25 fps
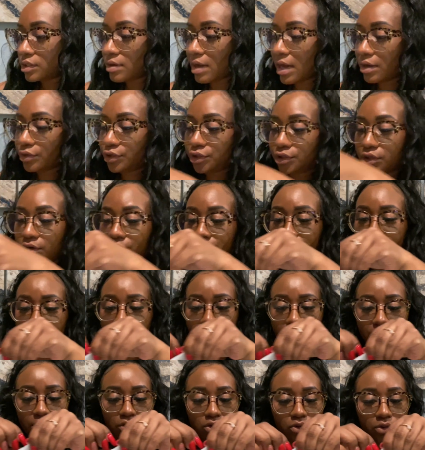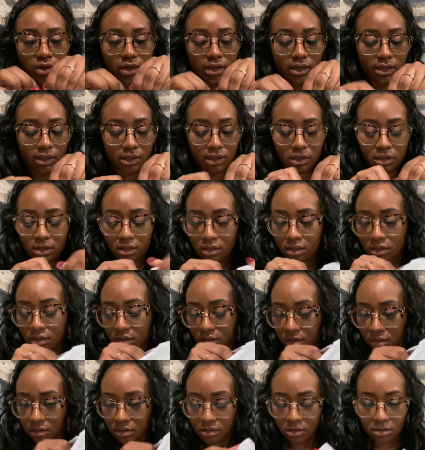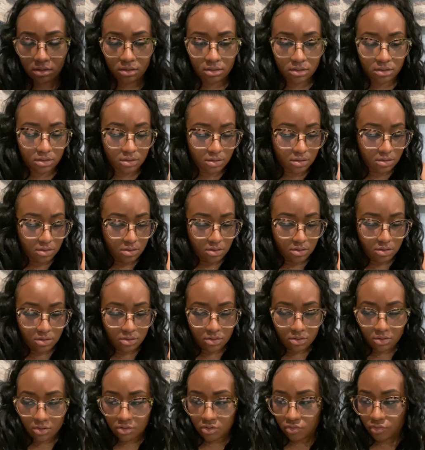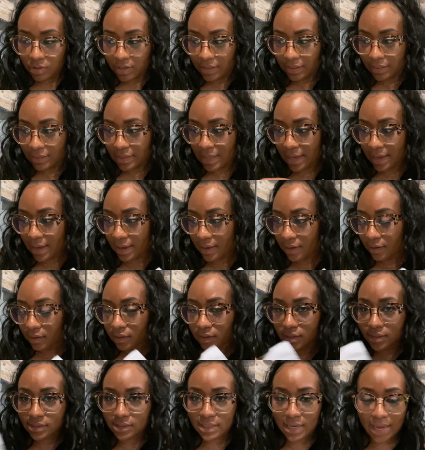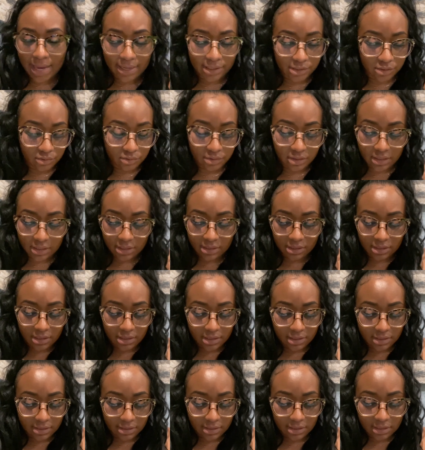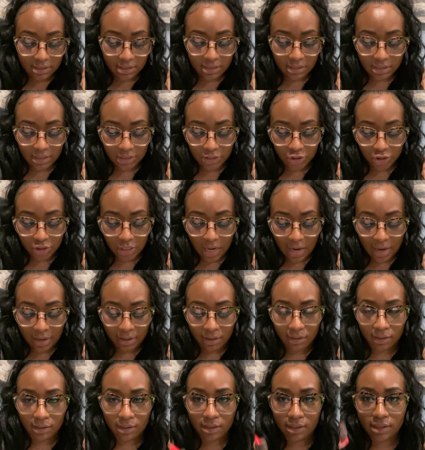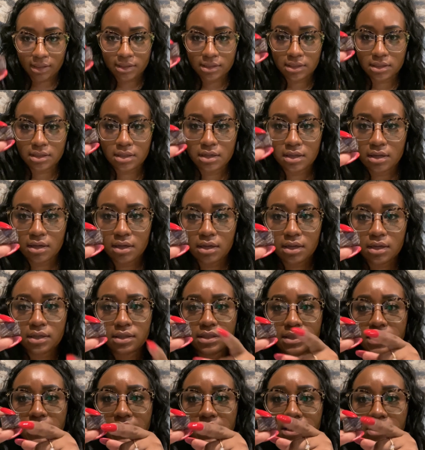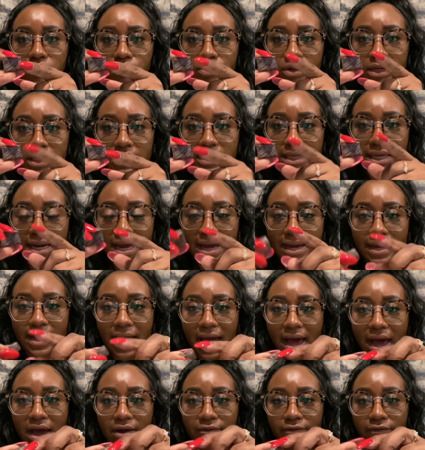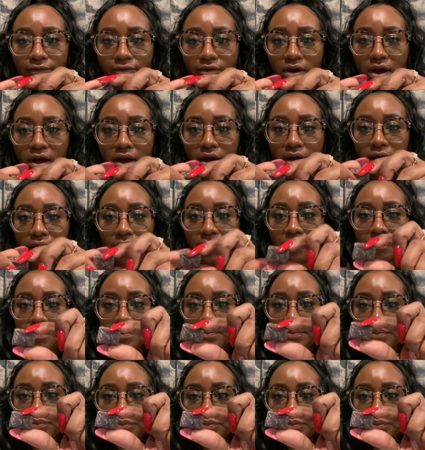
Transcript: I'll show you really quickly what that looks like. So this is the chocolate D3 that I got from